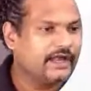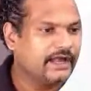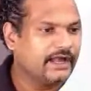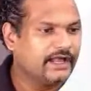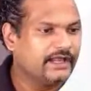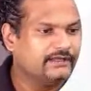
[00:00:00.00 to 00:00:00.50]

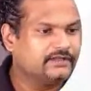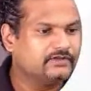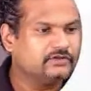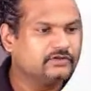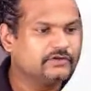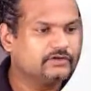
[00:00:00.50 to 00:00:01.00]
And
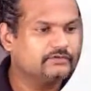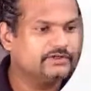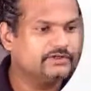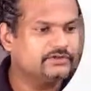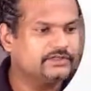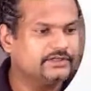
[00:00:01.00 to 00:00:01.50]
look for a
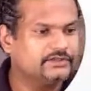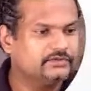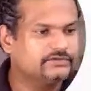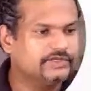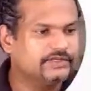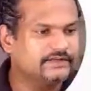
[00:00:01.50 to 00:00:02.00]
video that
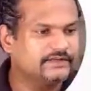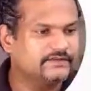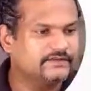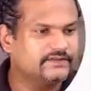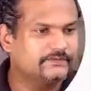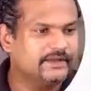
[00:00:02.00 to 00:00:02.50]
you think
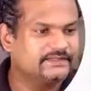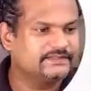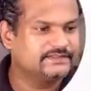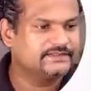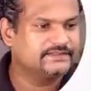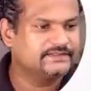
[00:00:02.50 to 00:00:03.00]
is the
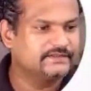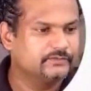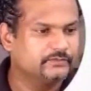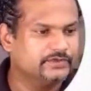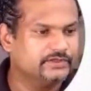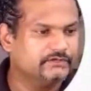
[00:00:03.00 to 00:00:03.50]
best
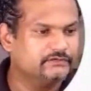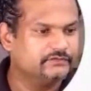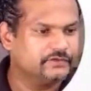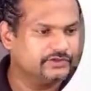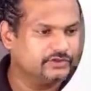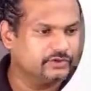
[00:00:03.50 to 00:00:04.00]
video
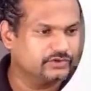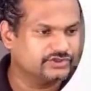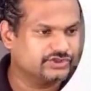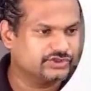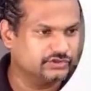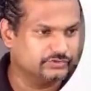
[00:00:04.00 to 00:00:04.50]
for
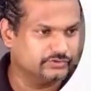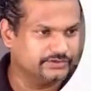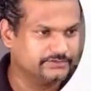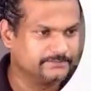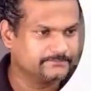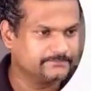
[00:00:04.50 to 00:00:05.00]
your
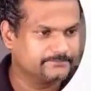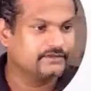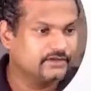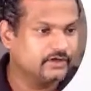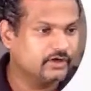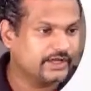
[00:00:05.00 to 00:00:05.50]
children.
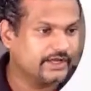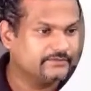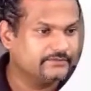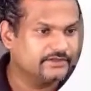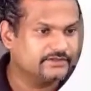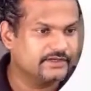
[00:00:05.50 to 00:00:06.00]

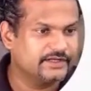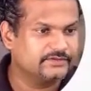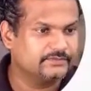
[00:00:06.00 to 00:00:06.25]
Okay, there's a